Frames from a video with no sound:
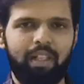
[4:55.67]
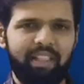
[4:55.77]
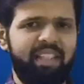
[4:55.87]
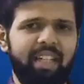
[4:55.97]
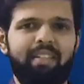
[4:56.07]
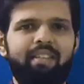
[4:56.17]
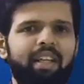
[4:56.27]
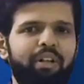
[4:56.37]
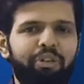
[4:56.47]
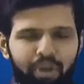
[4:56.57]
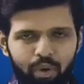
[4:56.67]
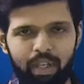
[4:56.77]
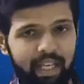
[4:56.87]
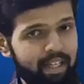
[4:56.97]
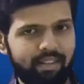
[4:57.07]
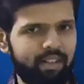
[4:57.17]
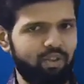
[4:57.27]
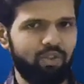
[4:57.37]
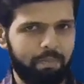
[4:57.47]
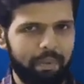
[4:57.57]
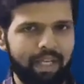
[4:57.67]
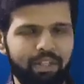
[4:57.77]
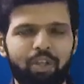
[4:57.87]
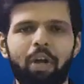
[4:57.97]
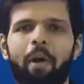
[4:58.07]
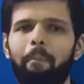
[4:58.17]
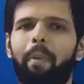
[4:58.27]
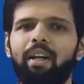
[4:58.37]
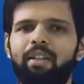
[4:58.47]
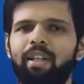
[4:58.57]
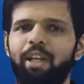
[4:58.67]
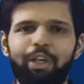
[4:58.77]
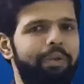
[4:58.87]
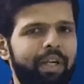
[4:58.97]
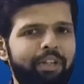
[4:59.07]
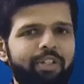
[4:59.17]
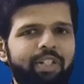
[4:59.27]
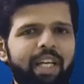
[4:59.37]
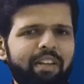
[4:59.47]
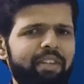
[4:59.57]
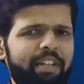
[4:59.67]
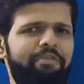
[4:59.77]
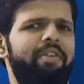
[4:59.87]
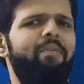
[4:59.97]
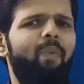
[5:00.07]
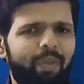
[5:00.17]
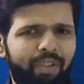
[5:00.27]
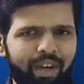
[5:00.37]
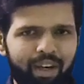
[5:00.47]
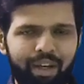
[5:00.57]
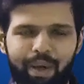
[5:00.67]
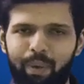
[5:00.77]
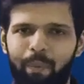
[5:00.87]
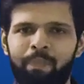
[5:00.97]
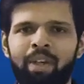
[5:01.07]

disgusting to hear such a speech, but you need to deliver it from within you.